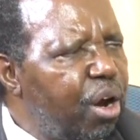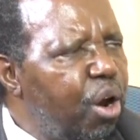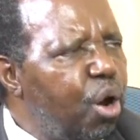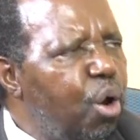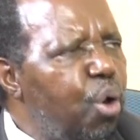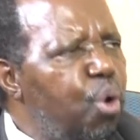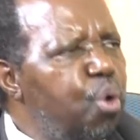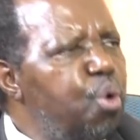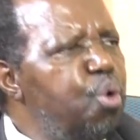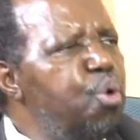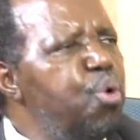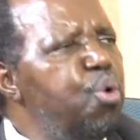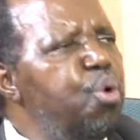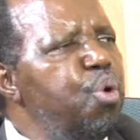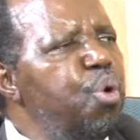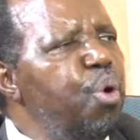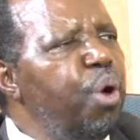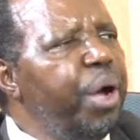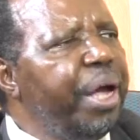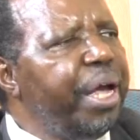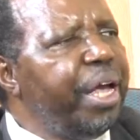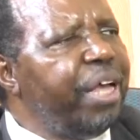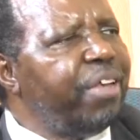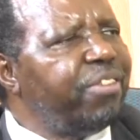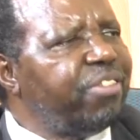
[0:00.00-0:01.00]

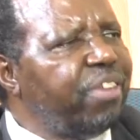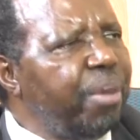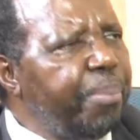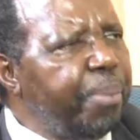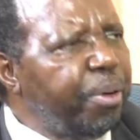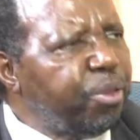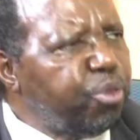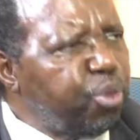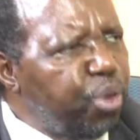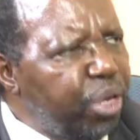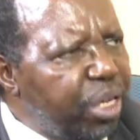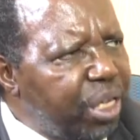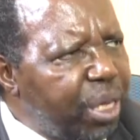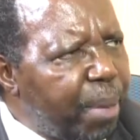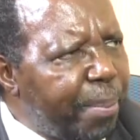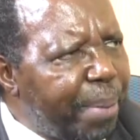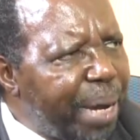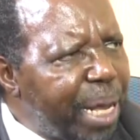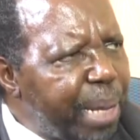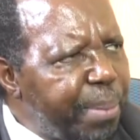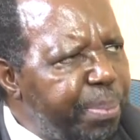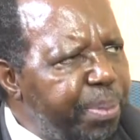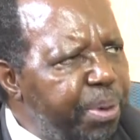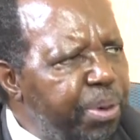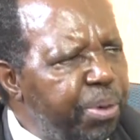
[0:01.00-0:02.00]
who is able to read the
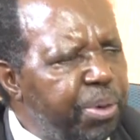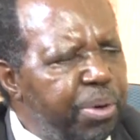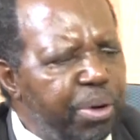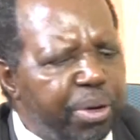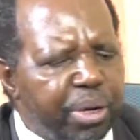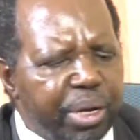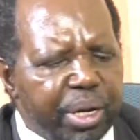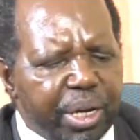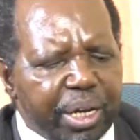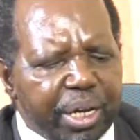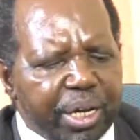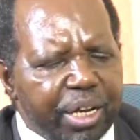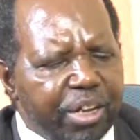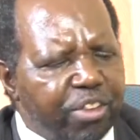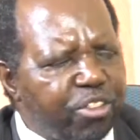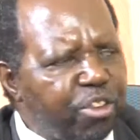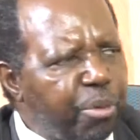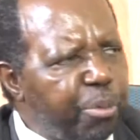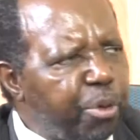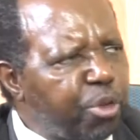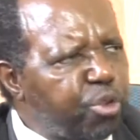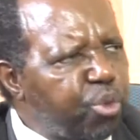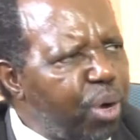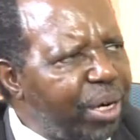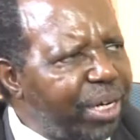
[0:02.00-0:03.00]
Bible, is
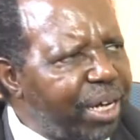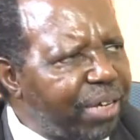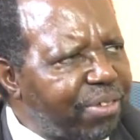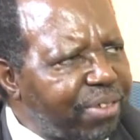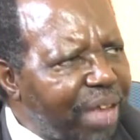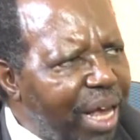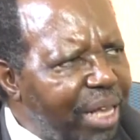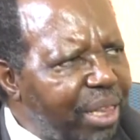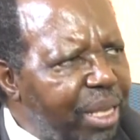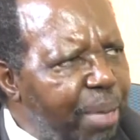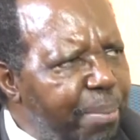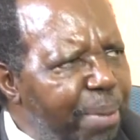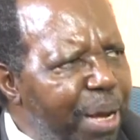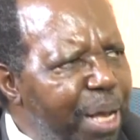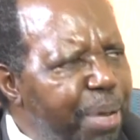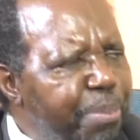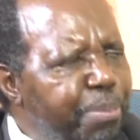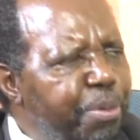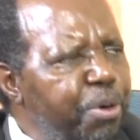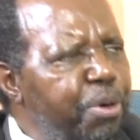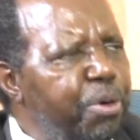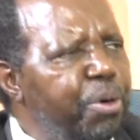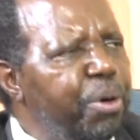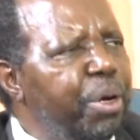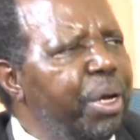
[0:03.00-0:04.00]
able to understand the
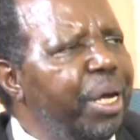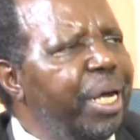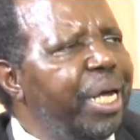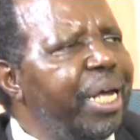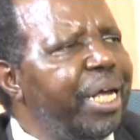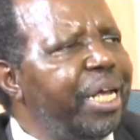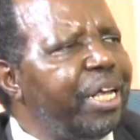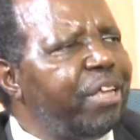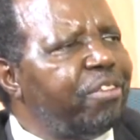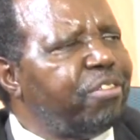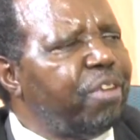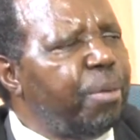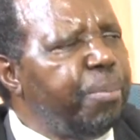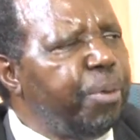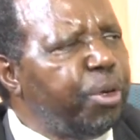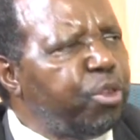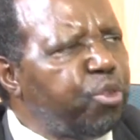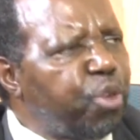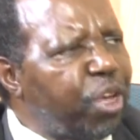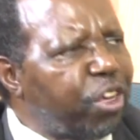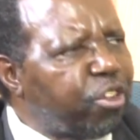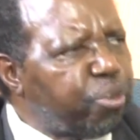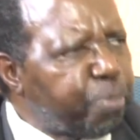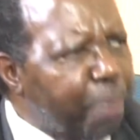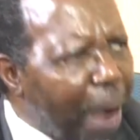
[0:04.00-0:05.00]
Bible, is able
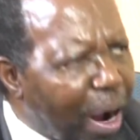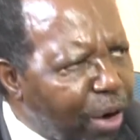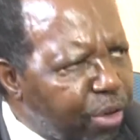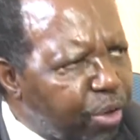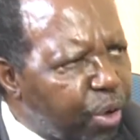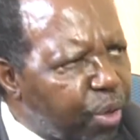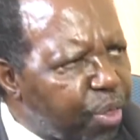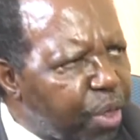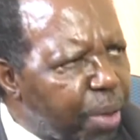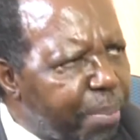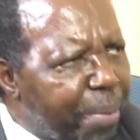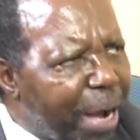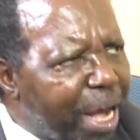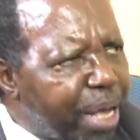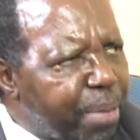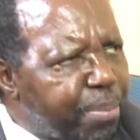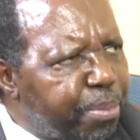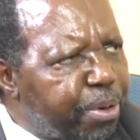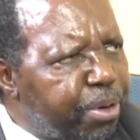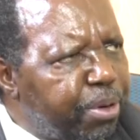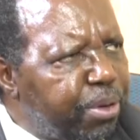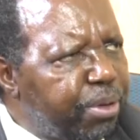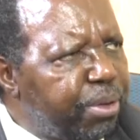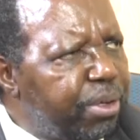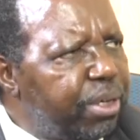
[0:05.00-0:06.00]
to expound on the
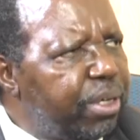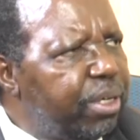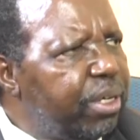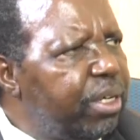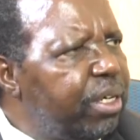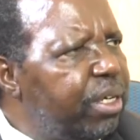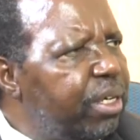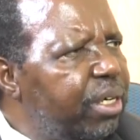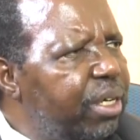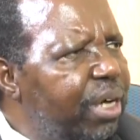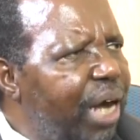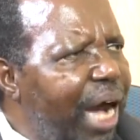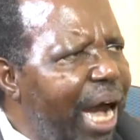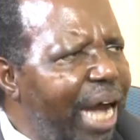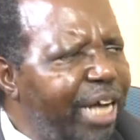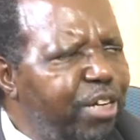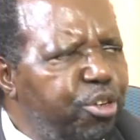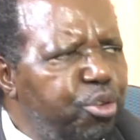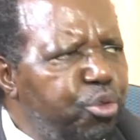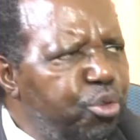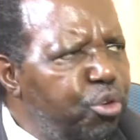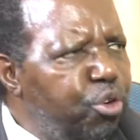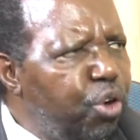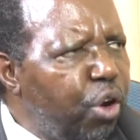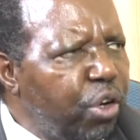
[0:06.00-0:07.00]
Bible, I
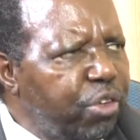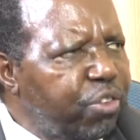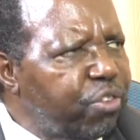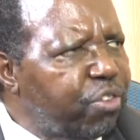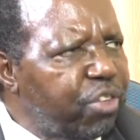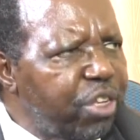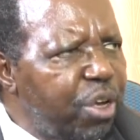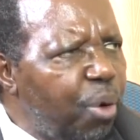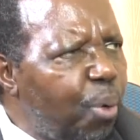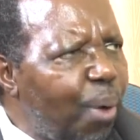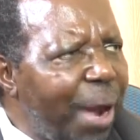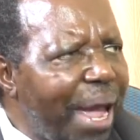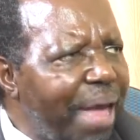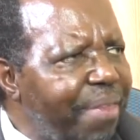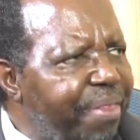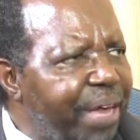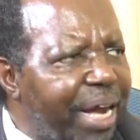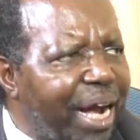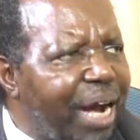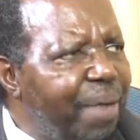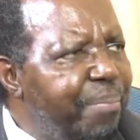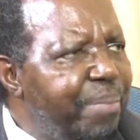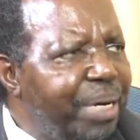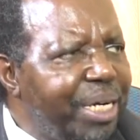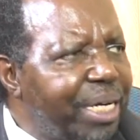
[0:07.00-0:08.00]
do not see where the
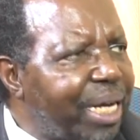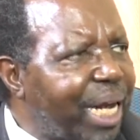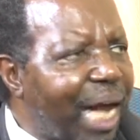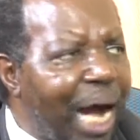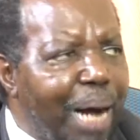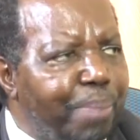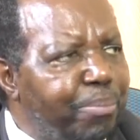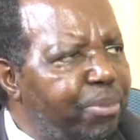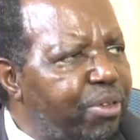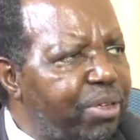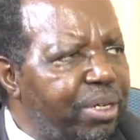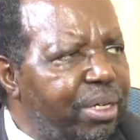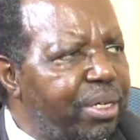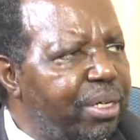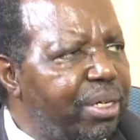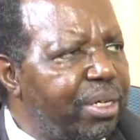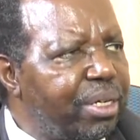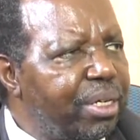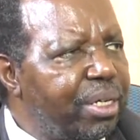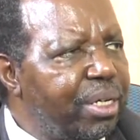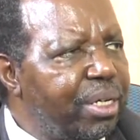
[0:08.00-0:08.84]
government comes in.